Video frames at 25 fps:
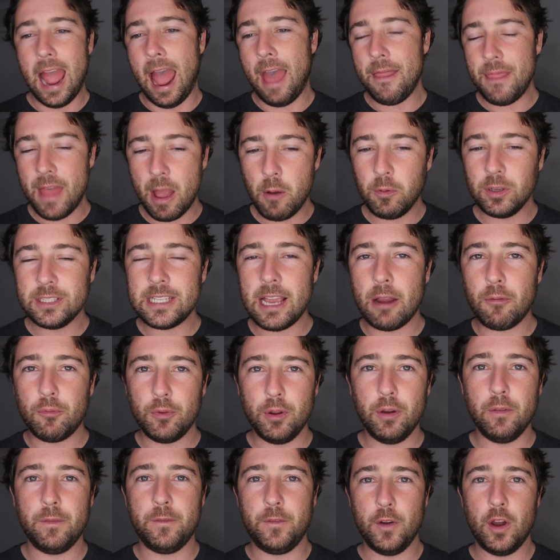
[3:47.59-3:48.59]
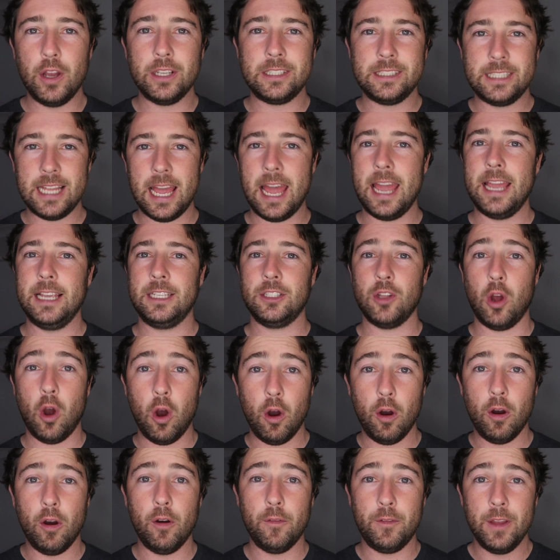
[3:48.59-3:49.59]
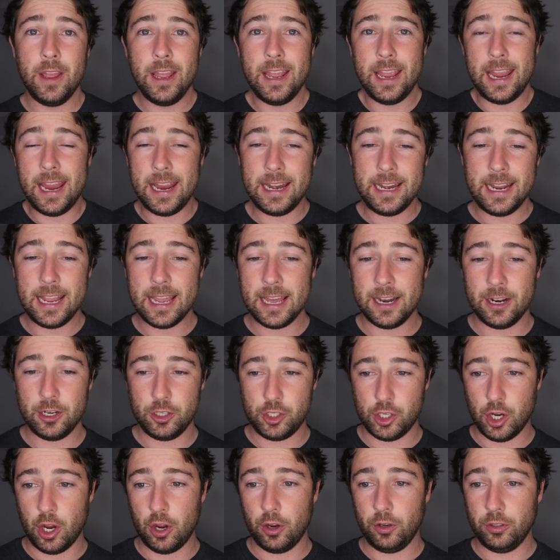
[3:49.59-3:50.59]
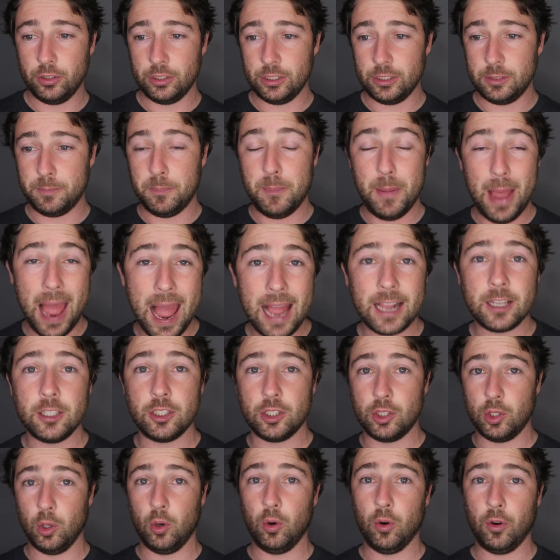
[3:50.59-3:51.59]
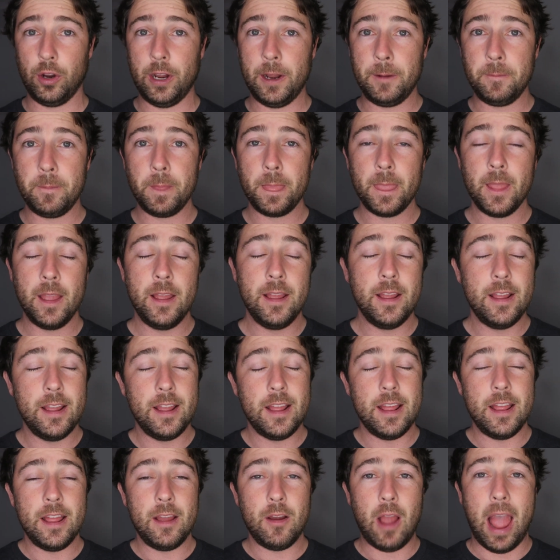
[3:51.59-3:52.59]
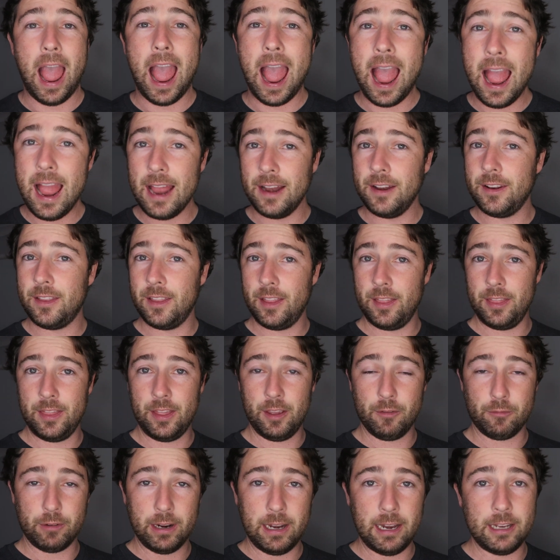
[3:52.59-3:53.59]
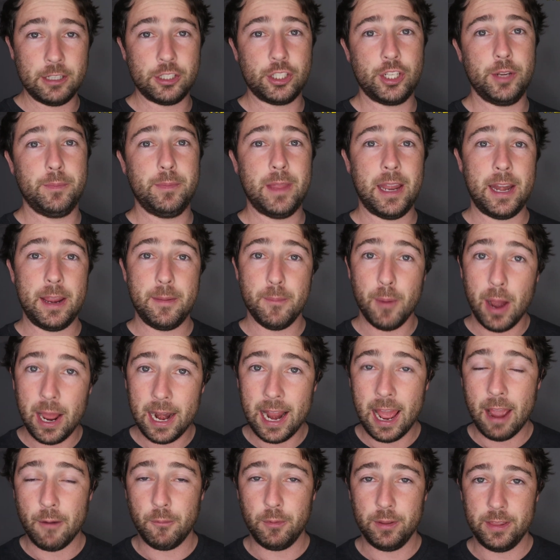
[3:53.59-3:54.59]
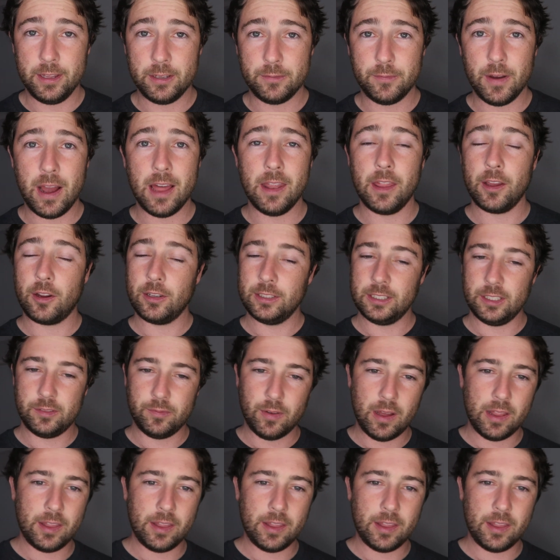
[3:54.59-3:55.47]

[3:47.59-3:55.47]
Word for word: And that was our real first taste of Indiana Jones' backstory and the relationship that he might have with his father, because his